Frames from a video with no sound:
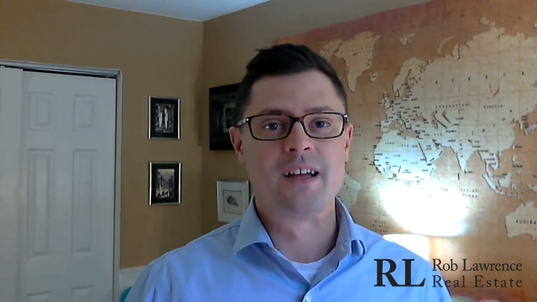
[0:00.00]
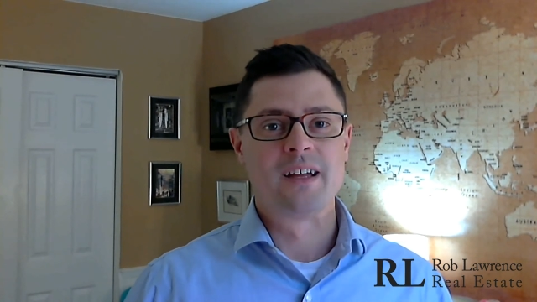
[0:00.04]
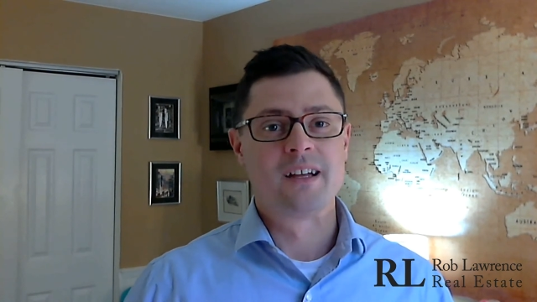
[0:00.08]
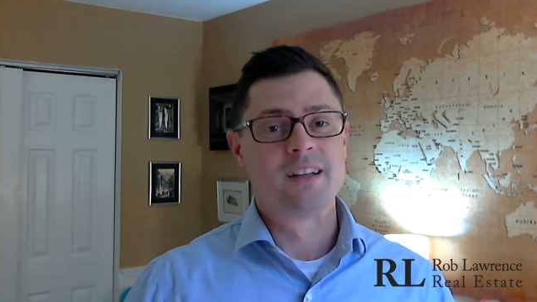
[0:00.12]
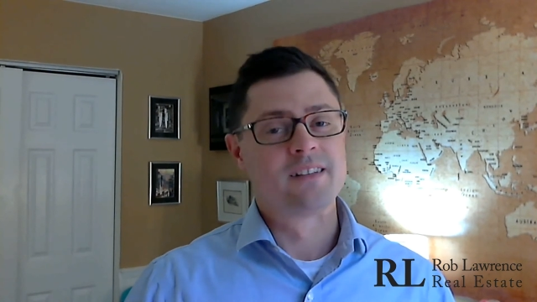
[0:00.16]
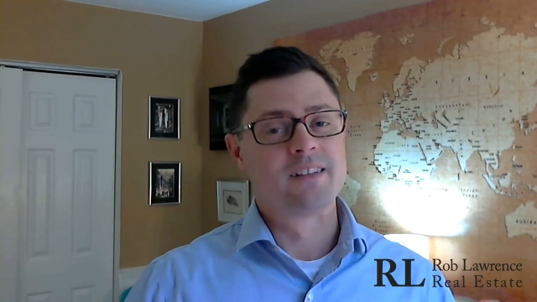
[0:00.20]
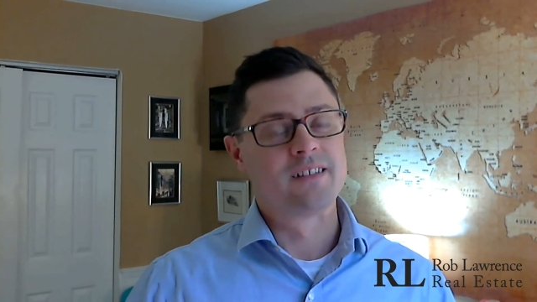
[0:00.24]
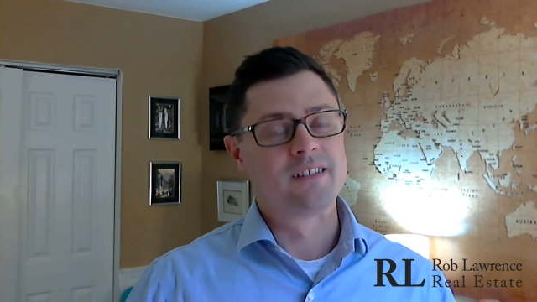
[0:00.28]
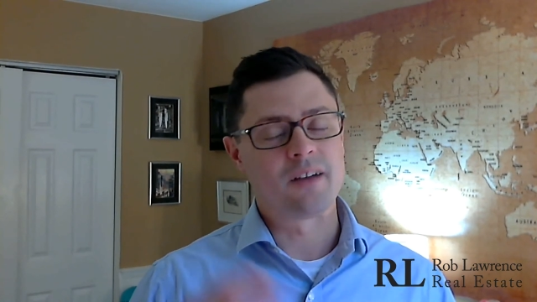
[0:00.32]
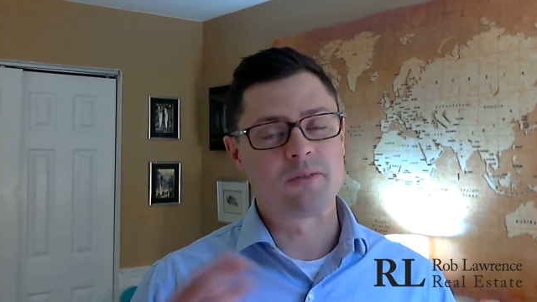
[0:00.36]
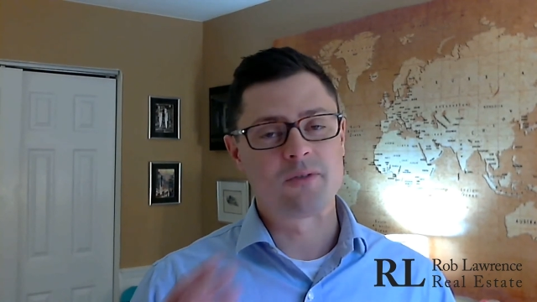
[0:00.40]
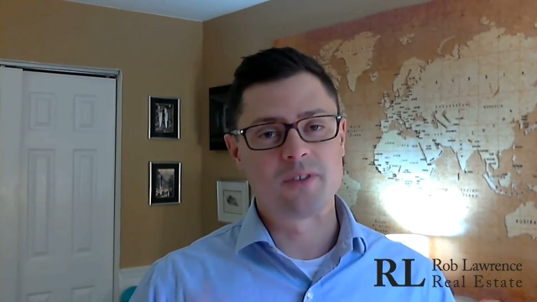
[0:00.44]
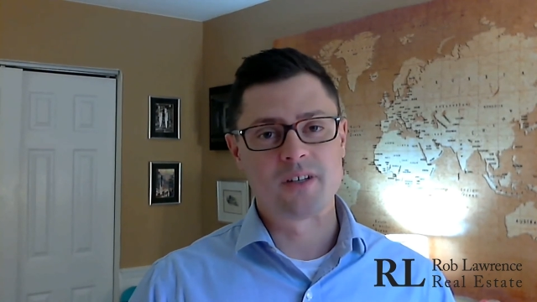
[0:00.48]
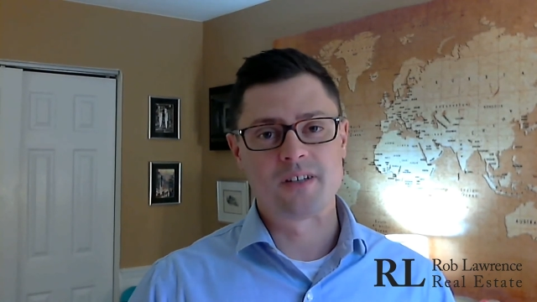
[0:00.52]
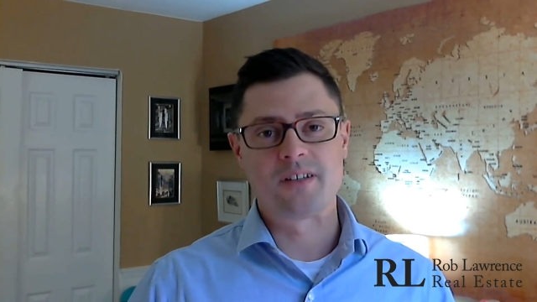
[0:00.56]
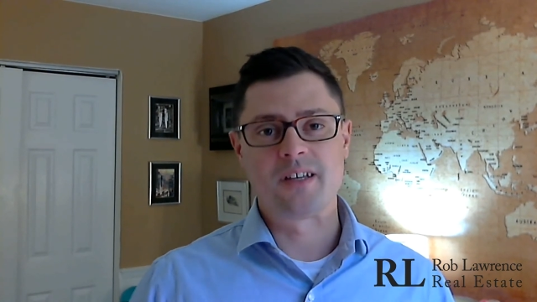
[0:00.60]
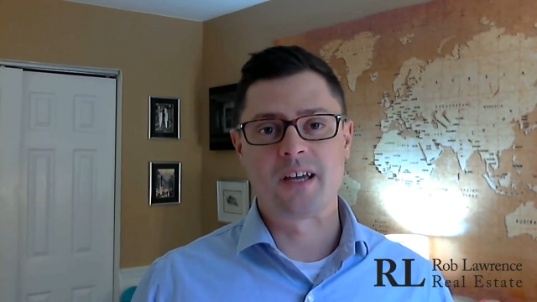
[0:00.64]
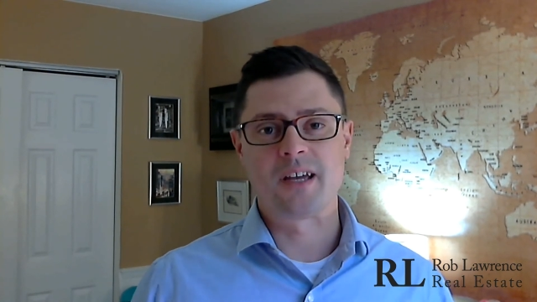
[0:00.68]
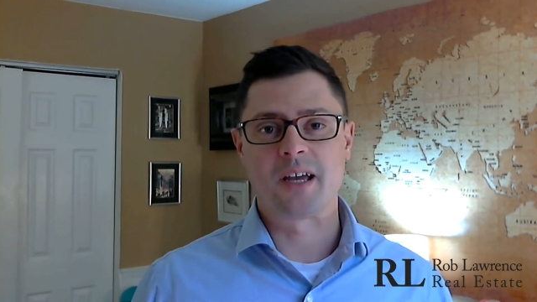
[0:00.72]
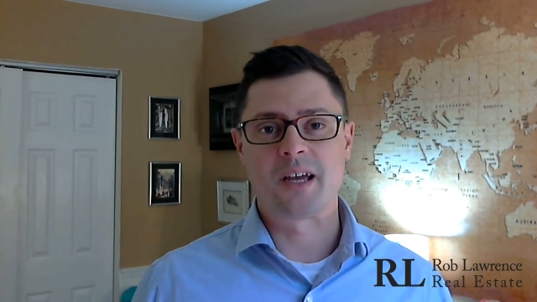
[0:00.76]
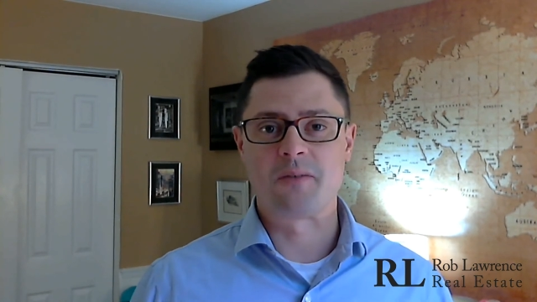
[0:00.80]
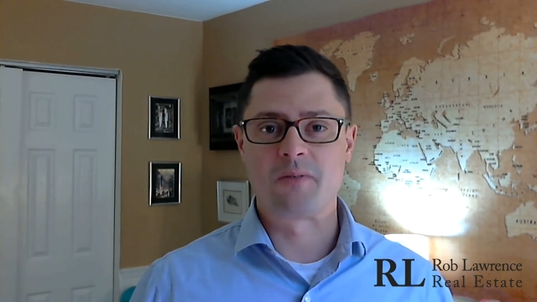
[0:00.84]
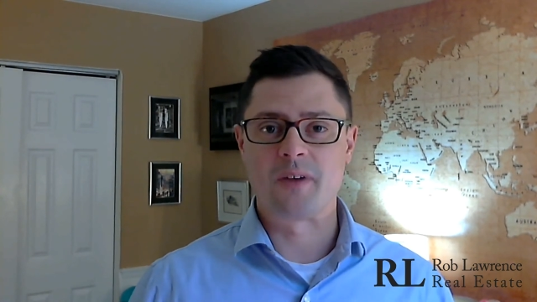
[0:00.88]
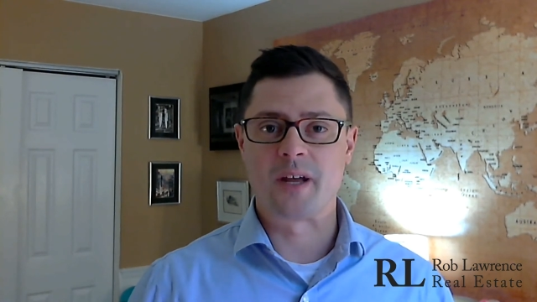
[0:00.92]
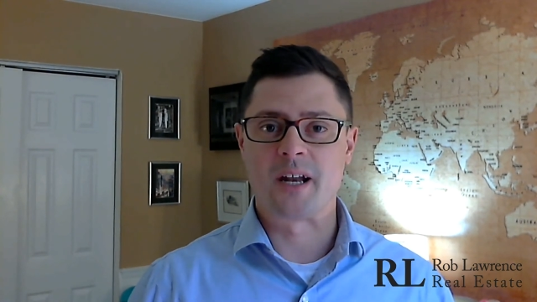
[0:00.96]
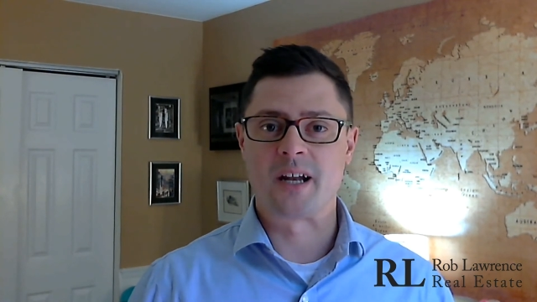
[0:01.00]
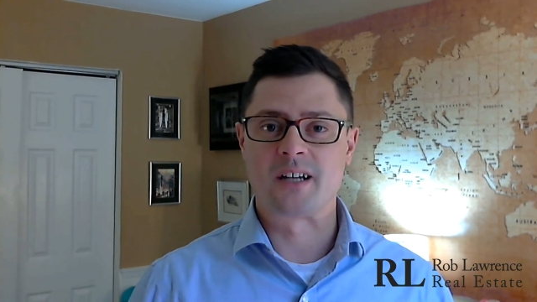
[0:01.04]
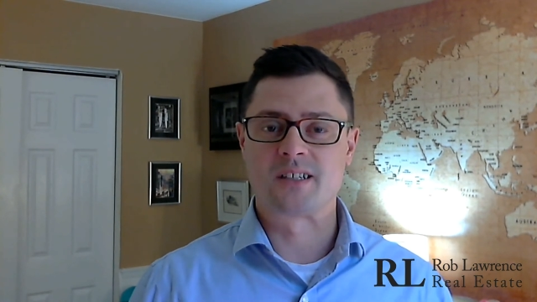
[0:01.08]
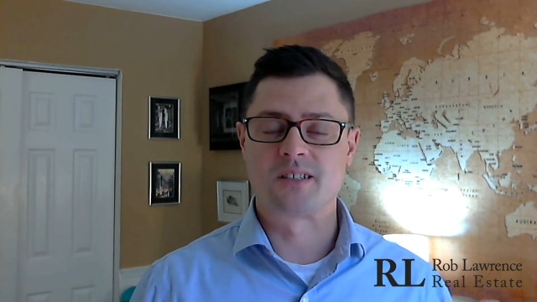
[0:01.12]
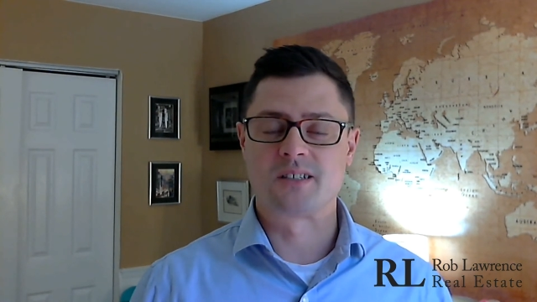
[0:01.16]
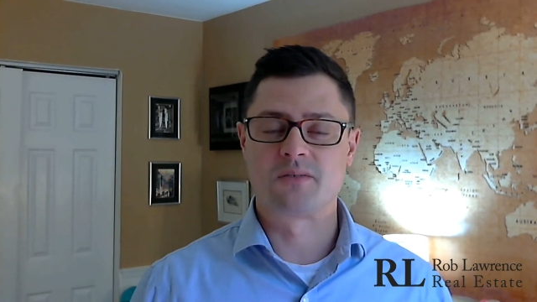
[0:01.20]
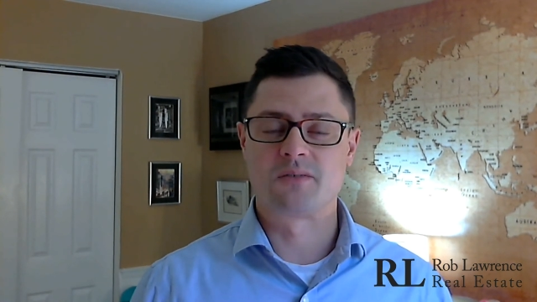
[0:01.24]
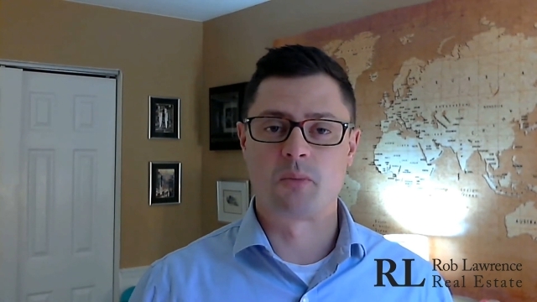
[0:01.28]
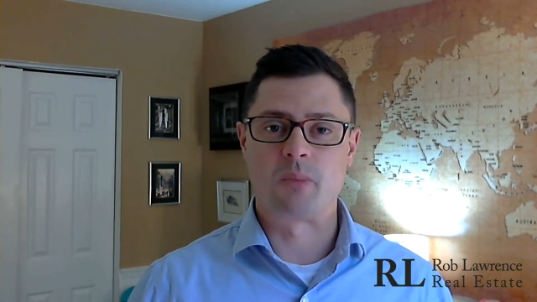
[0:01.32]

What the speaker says: Definitely take advantage of a